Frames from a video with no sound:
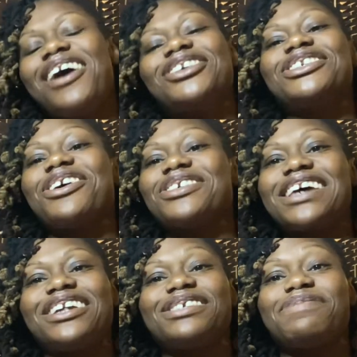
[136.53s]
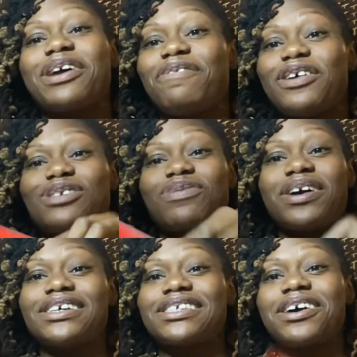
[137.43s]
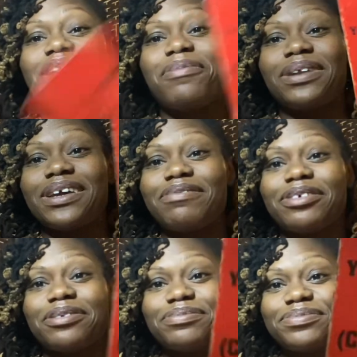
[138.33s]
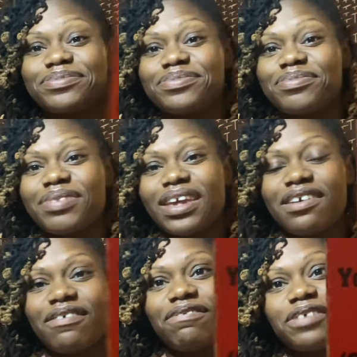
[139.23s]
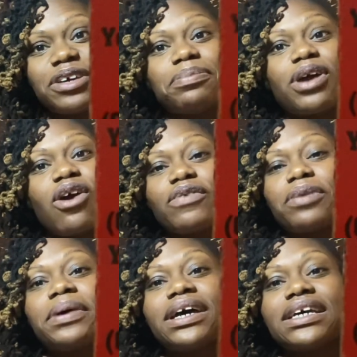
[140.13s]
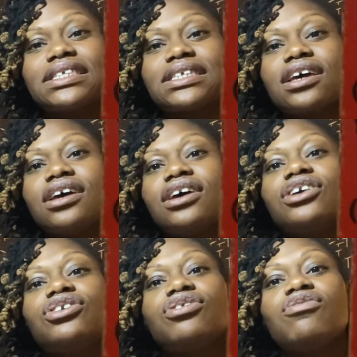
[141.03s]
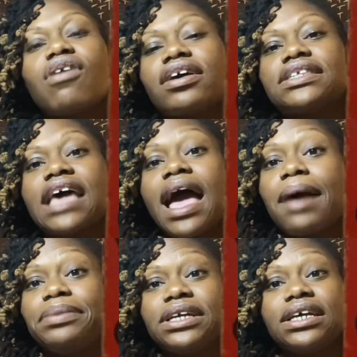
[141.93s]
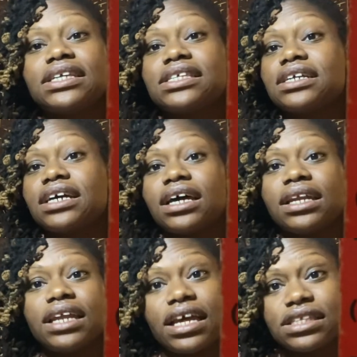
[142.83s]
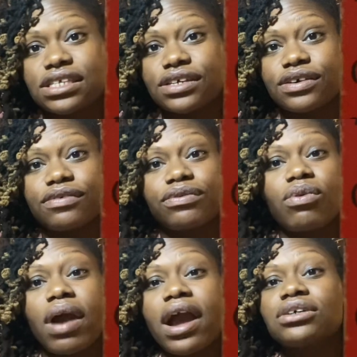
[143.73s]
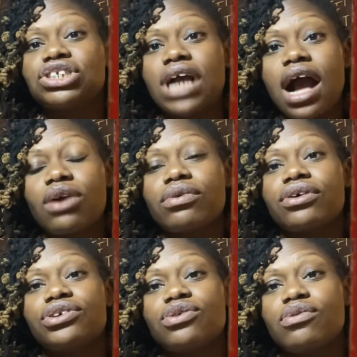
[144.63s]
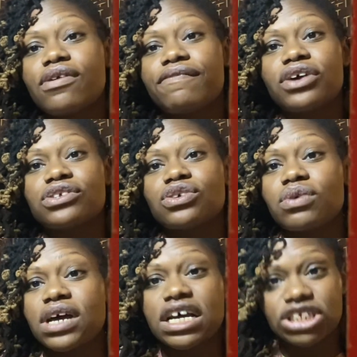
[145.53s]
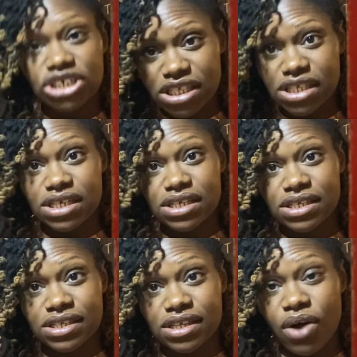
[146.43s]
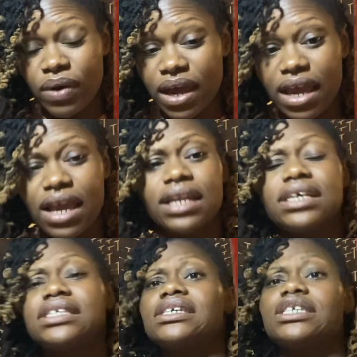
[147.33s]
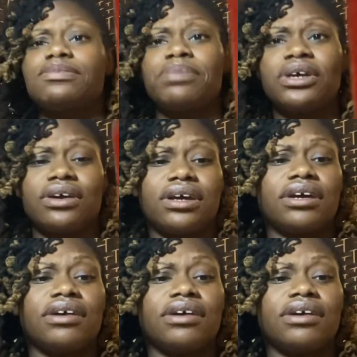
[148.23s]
I'm just going to take this very first one because a couple of them flipped over, but you are tapped into the collective crown chakra universal consciousness okay? This is spirit